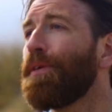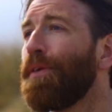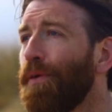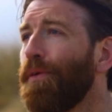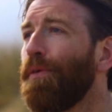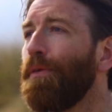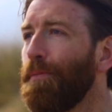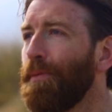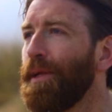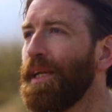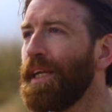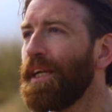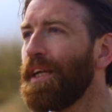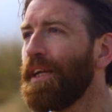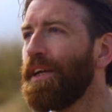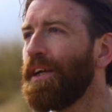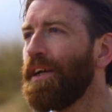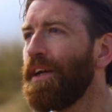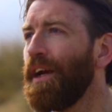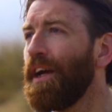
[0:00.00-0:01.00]
call me
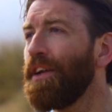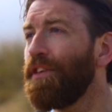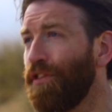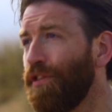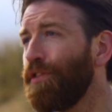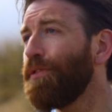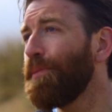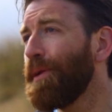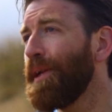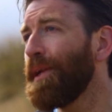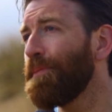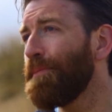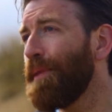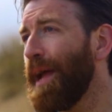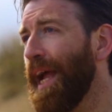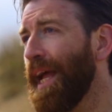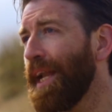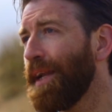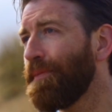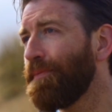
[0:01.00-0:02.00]
a two minute
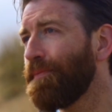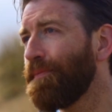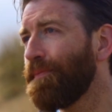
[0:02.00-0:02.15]
man.